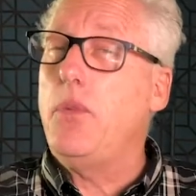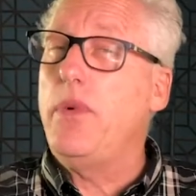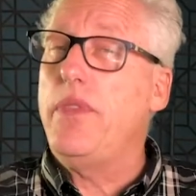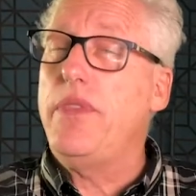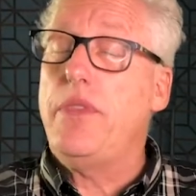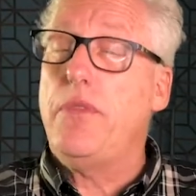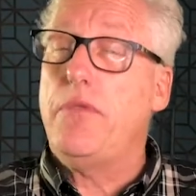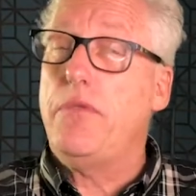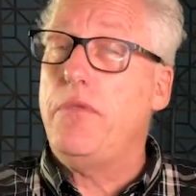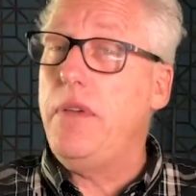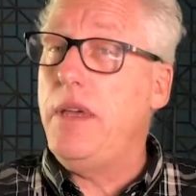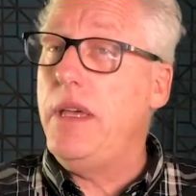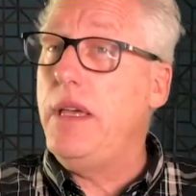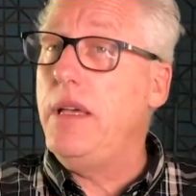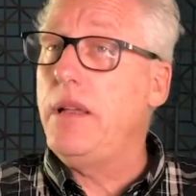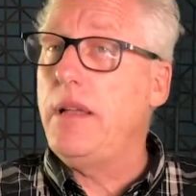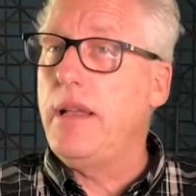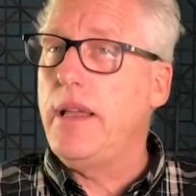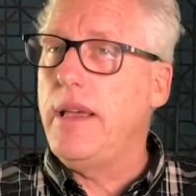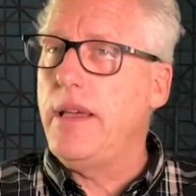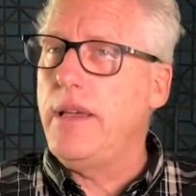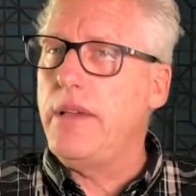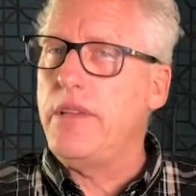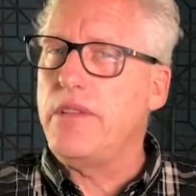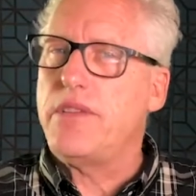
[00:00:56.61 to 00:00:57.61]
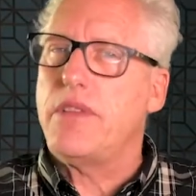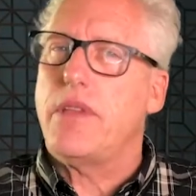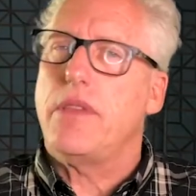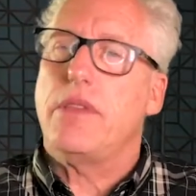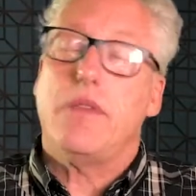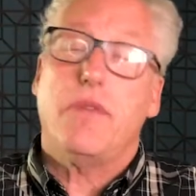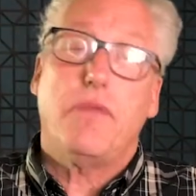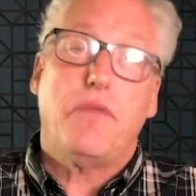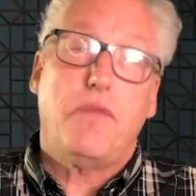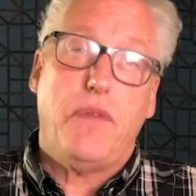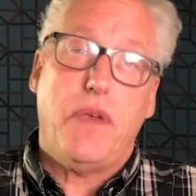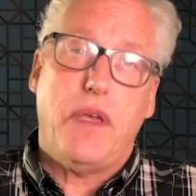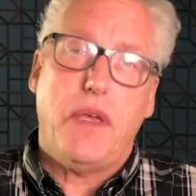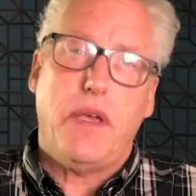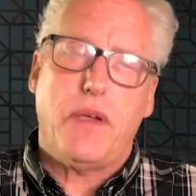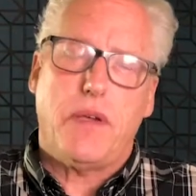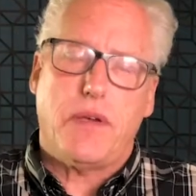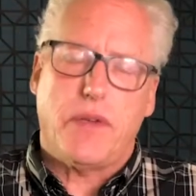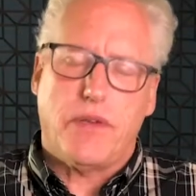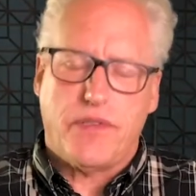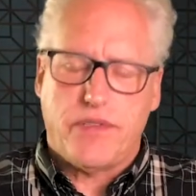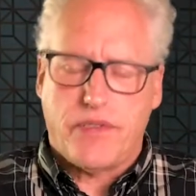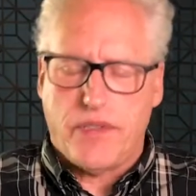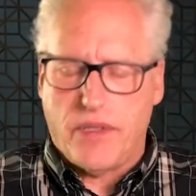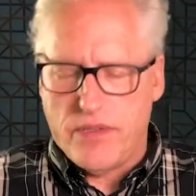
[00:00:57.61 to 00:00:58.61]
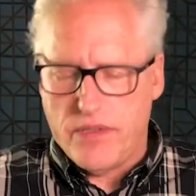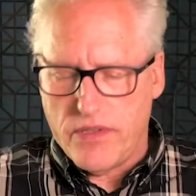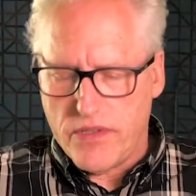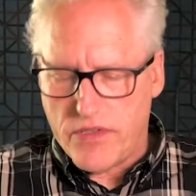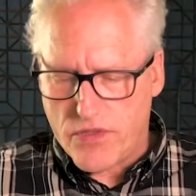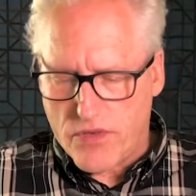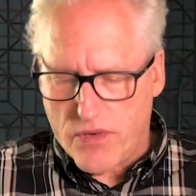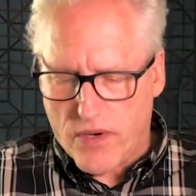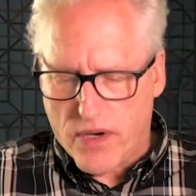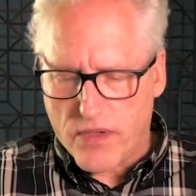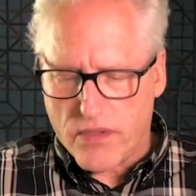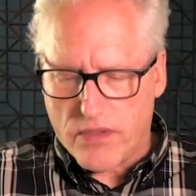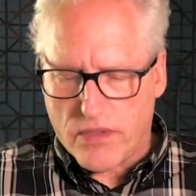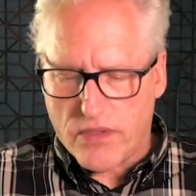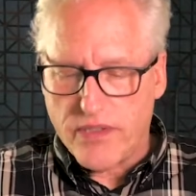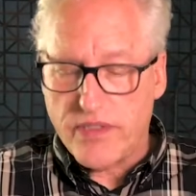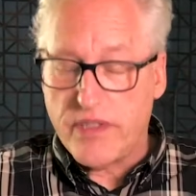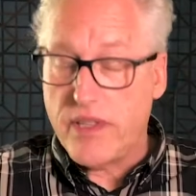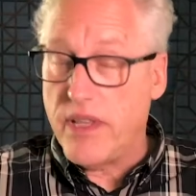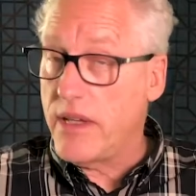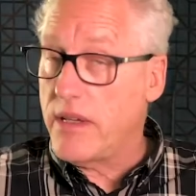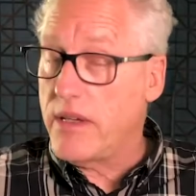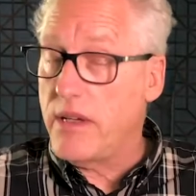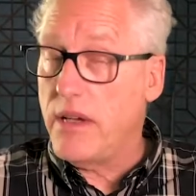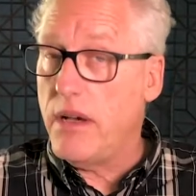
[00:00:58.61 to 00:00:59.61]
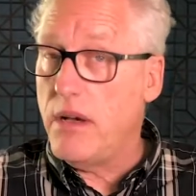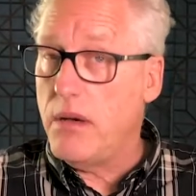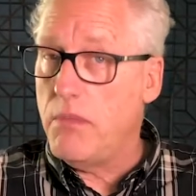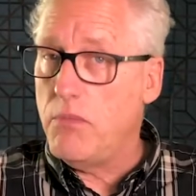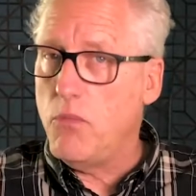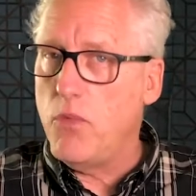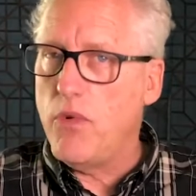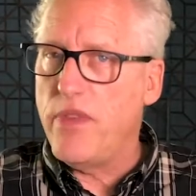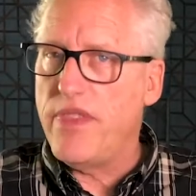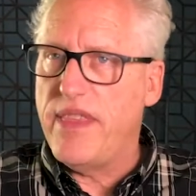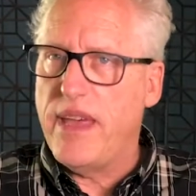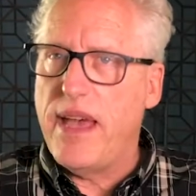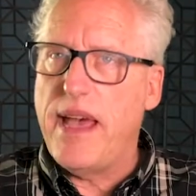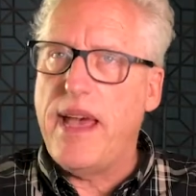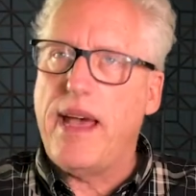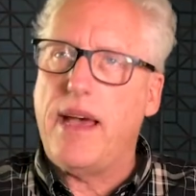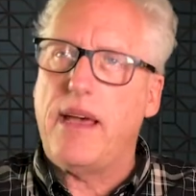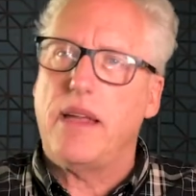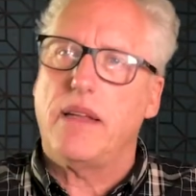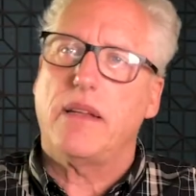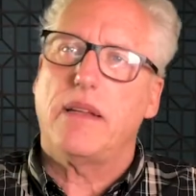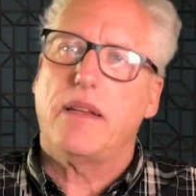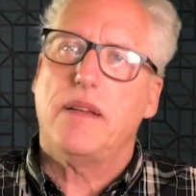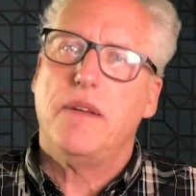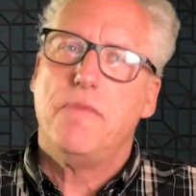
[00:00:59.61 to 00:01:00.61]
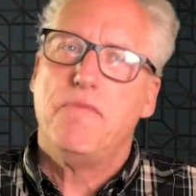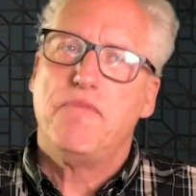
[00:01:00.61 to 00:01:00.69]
with the feelings and the fears and the struggles that come with that.